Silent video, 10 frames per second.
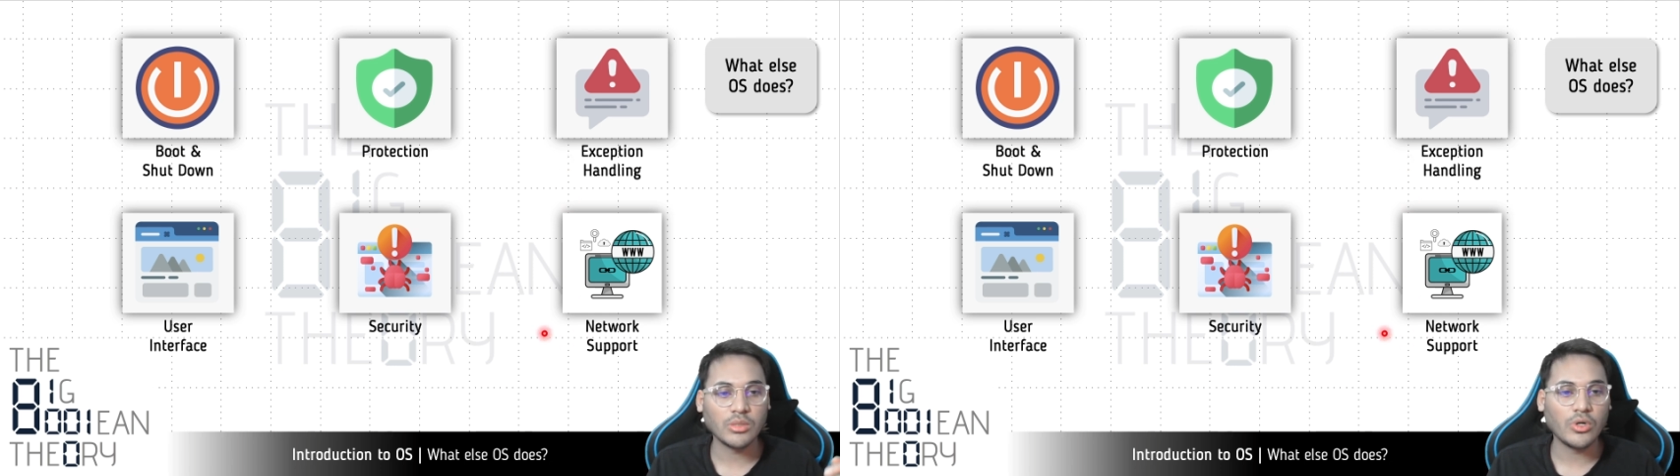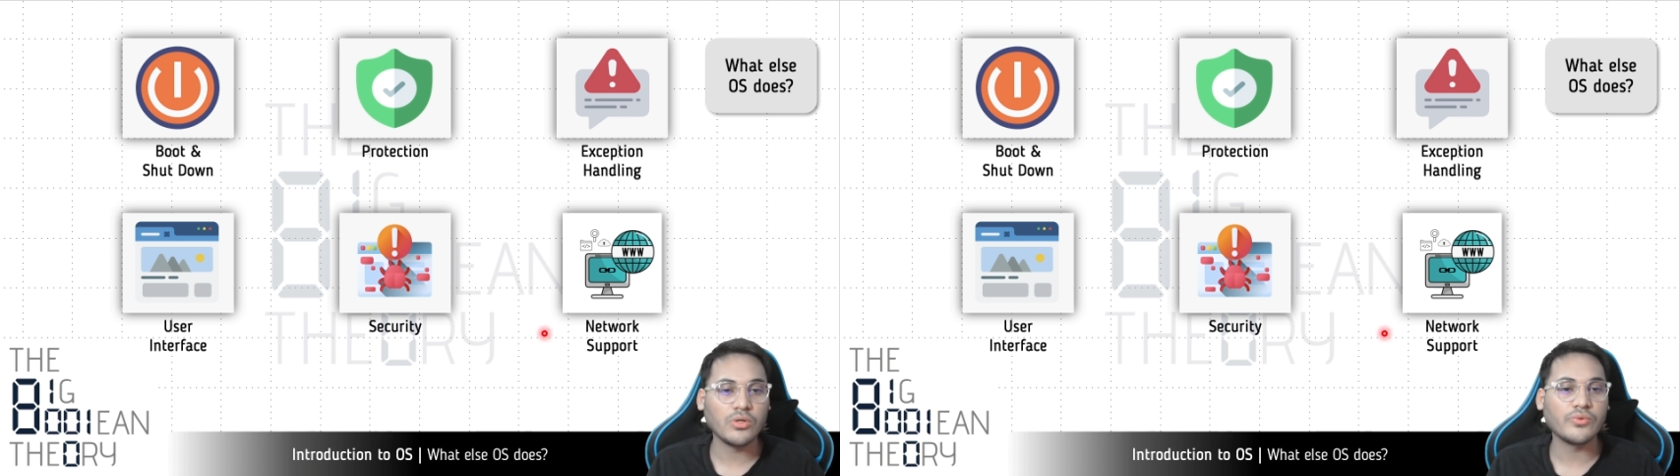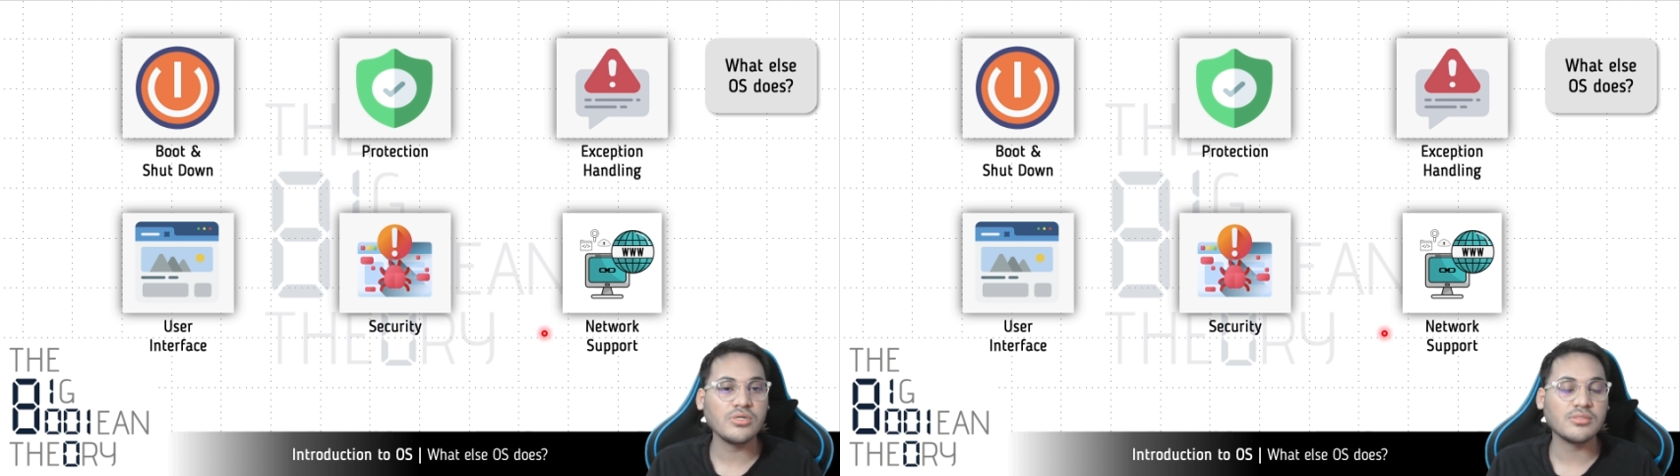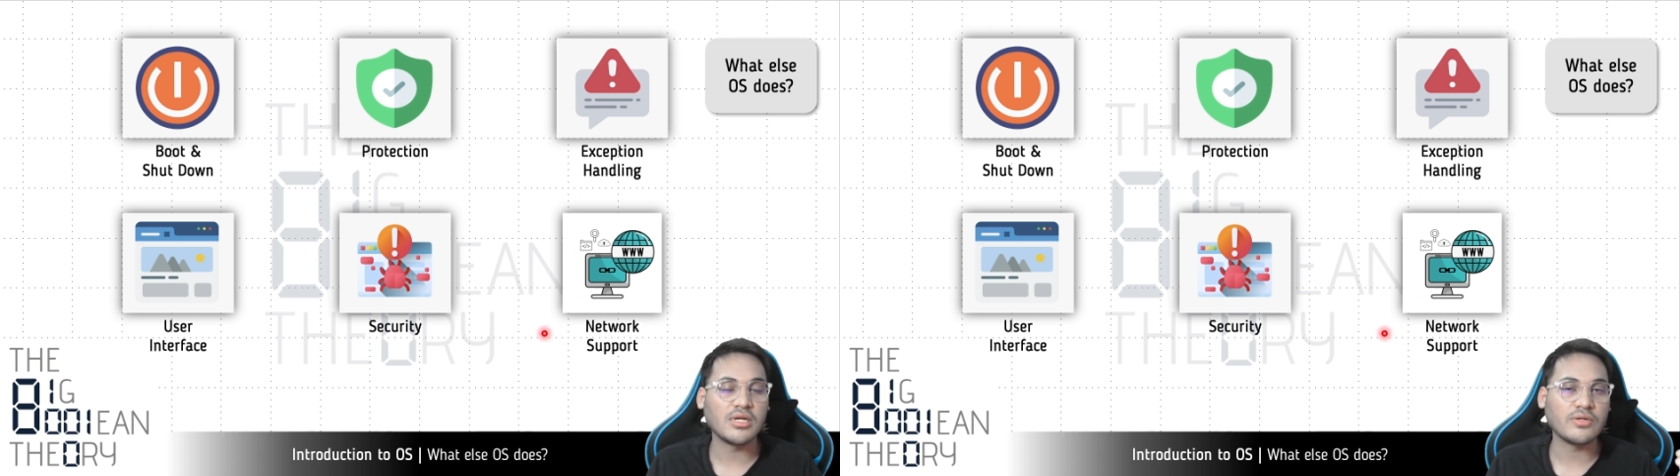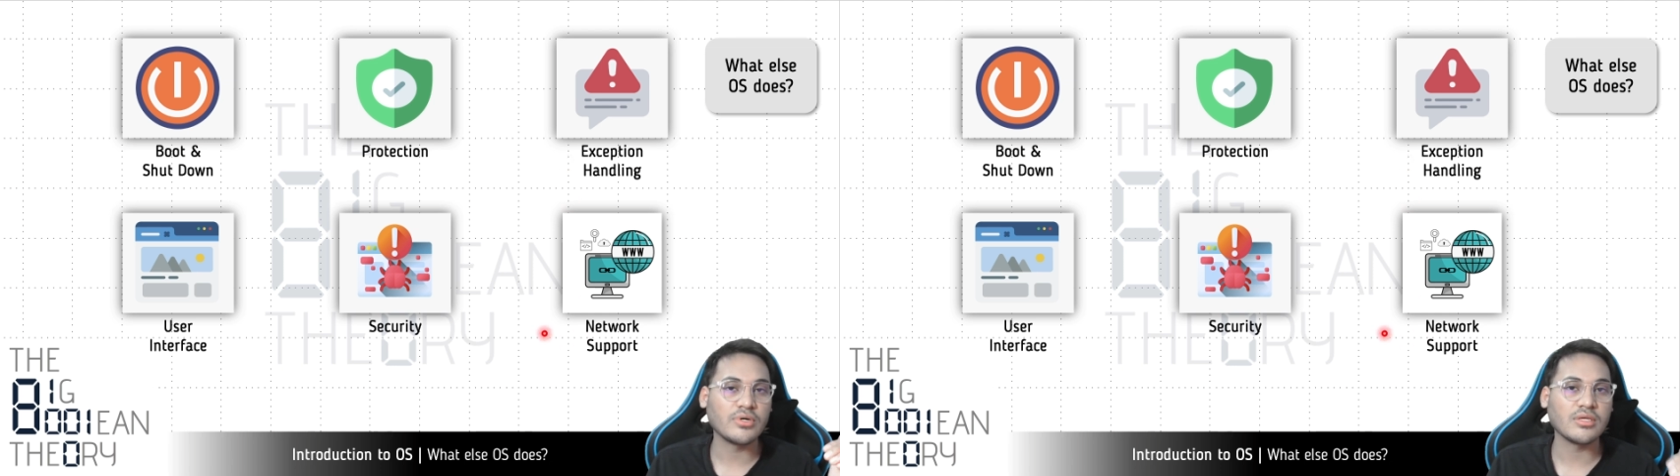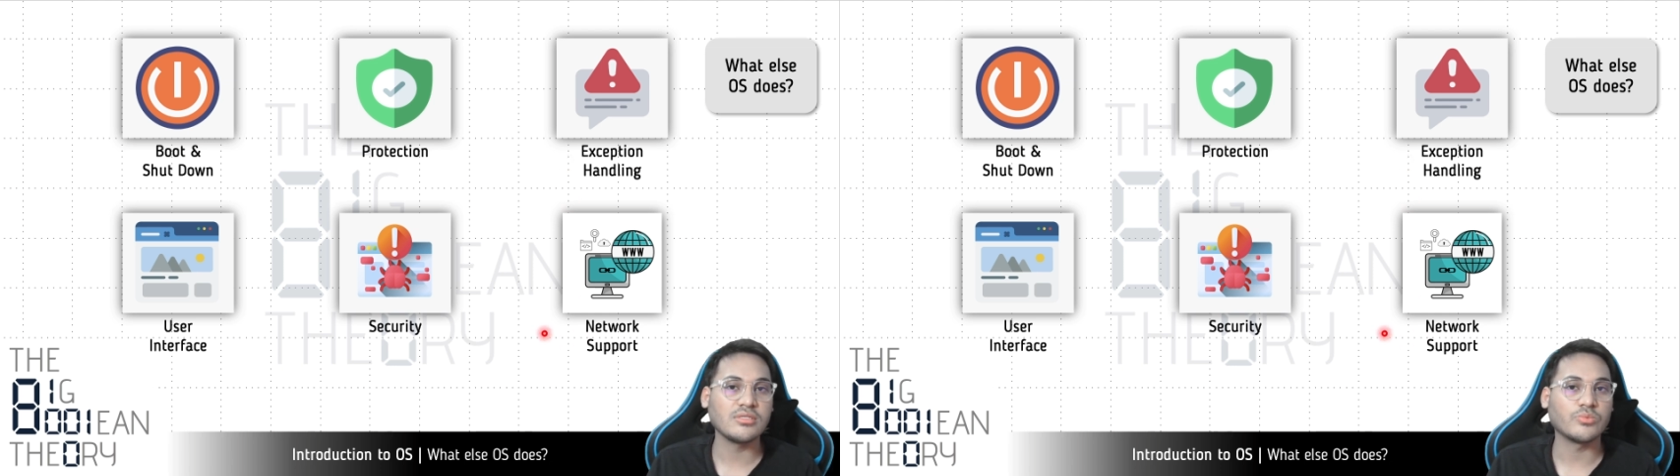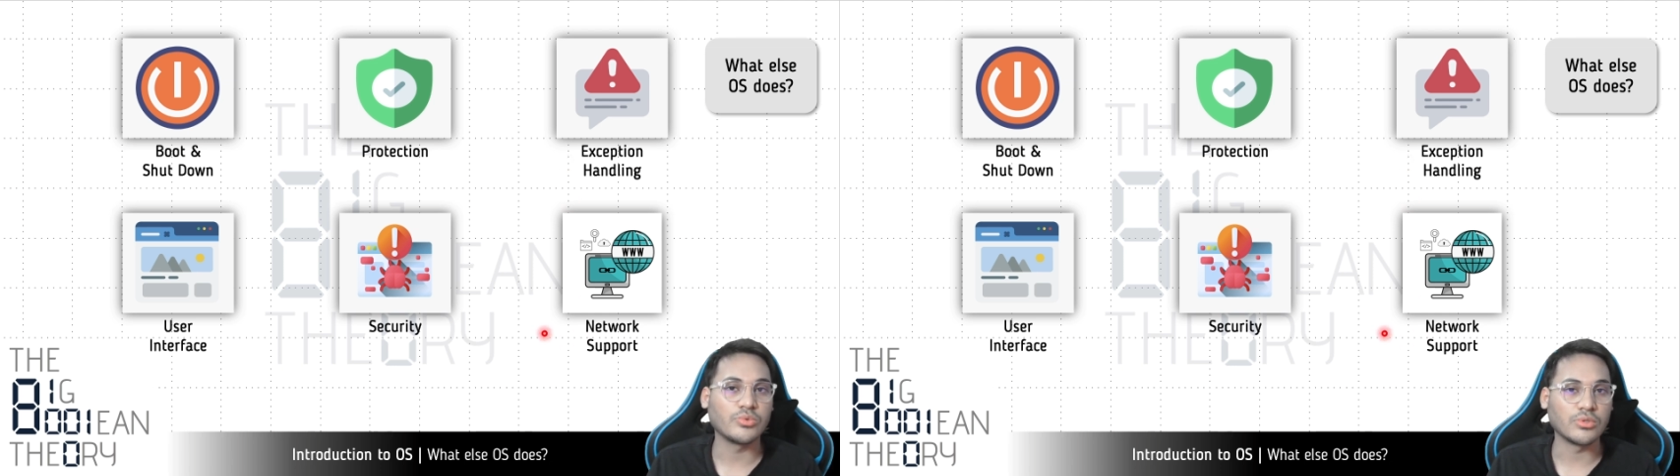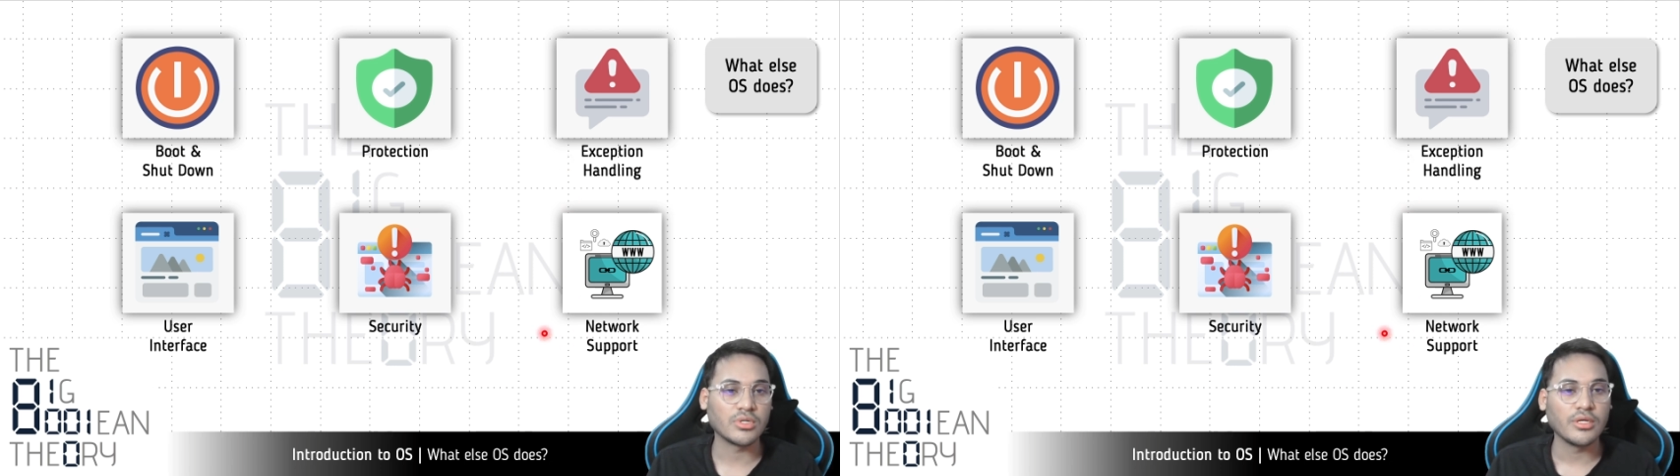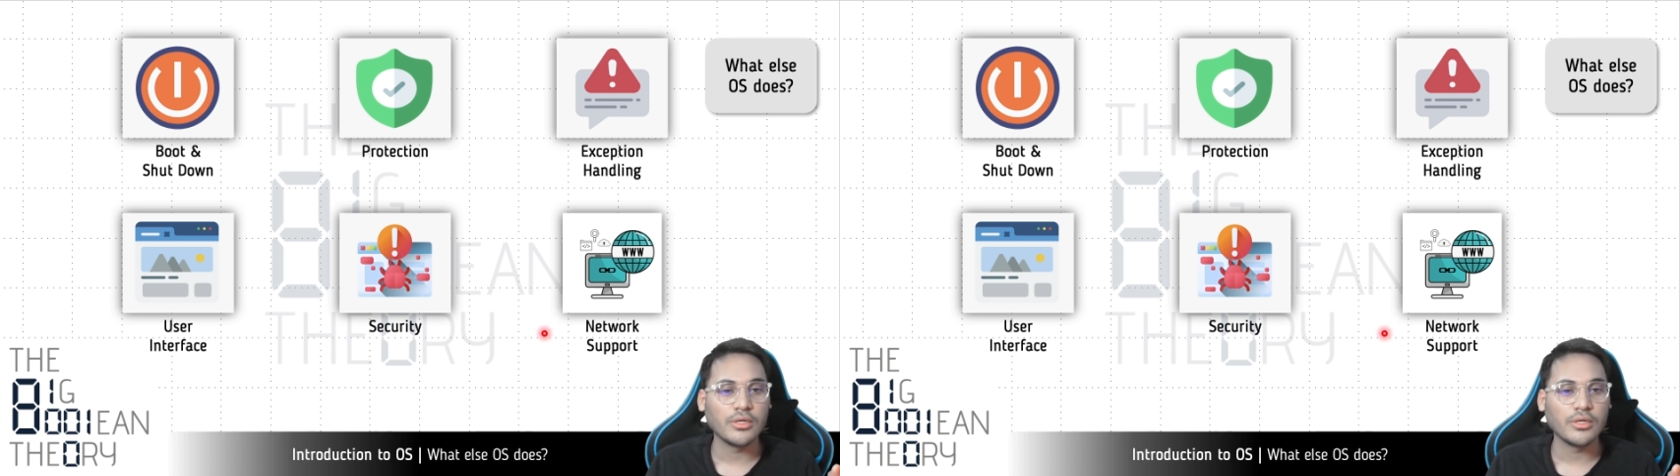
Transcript: about was networking support.